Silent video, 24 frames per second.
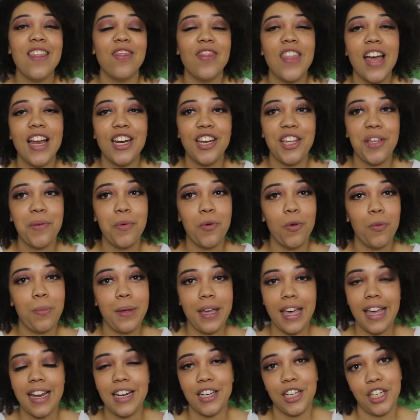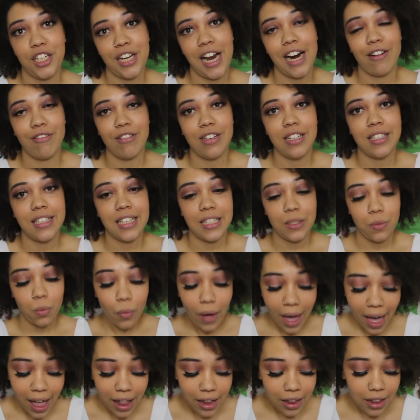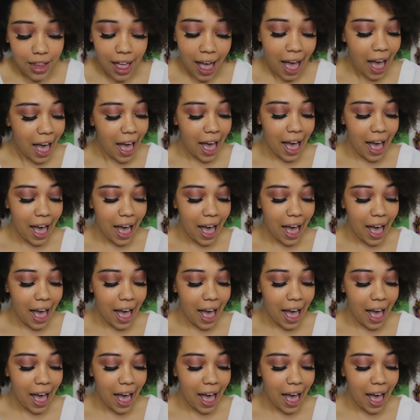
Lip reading: then you will be into chakras as well.